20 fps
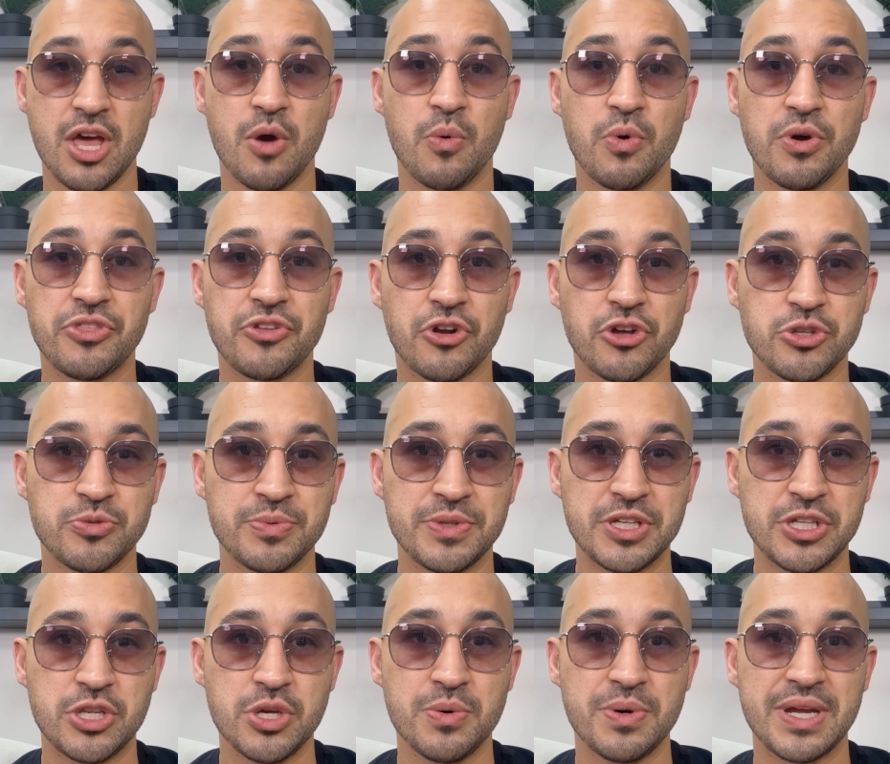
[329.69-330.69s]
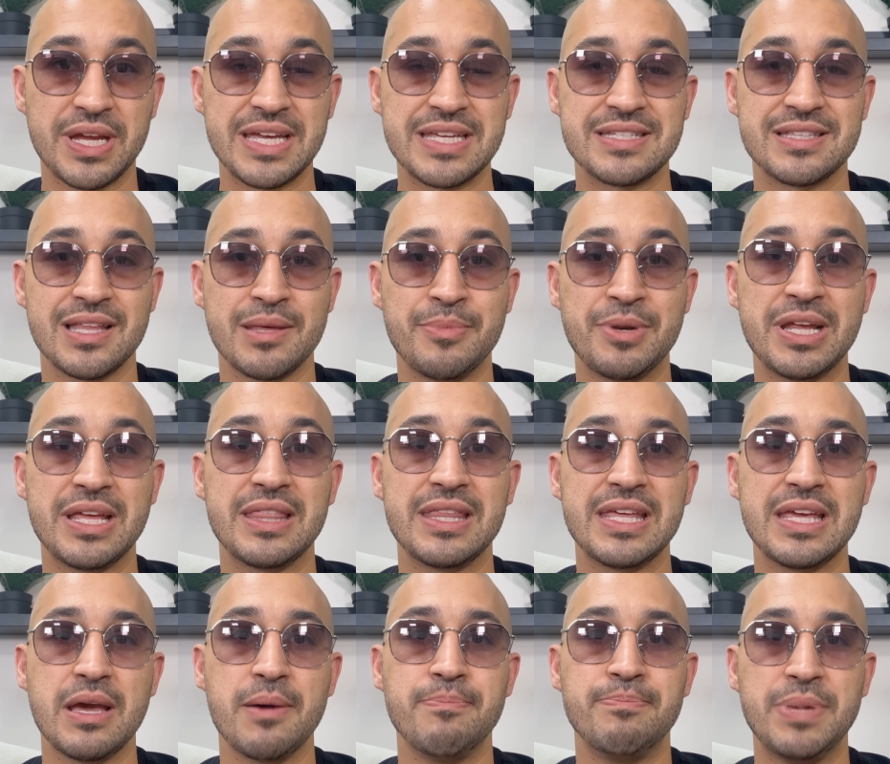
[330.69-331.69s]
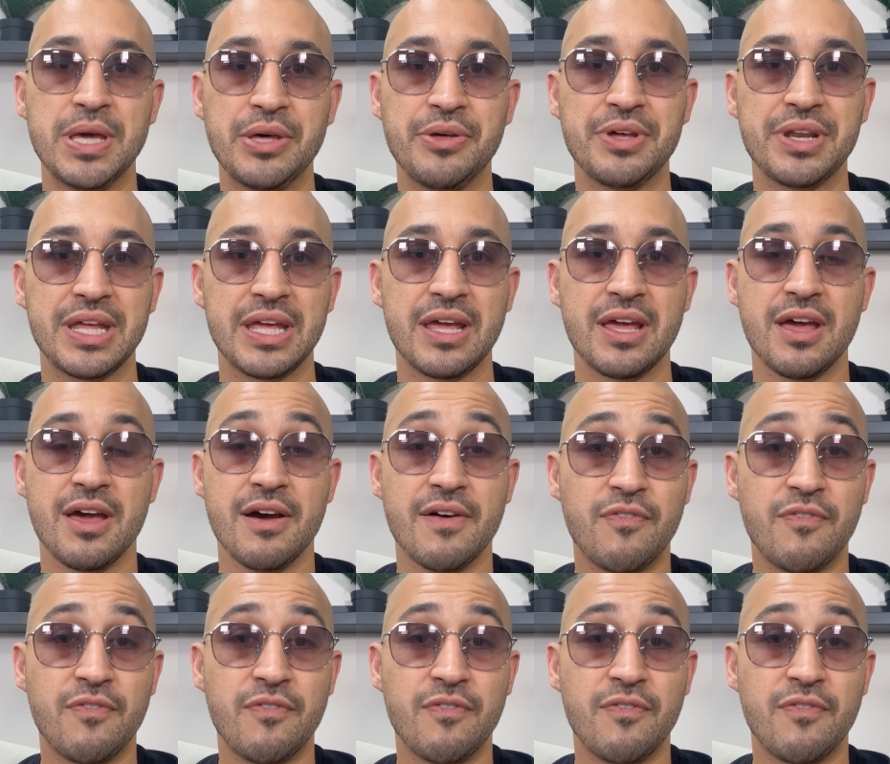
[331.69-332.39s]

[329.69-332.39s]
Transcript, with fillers: what they're ultimately doing is limiting the ability